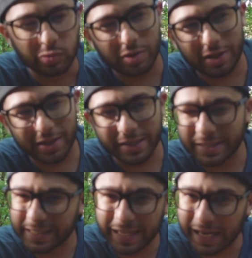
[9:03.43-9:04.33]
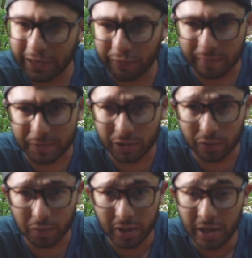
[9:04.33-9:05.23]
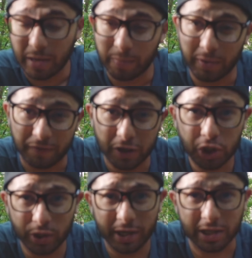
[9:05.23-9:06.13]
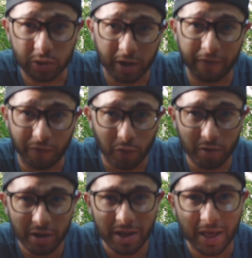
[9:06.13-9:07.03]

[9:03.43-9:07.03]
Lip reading: Well, that's kind of up to you. But if you're shooting at 24,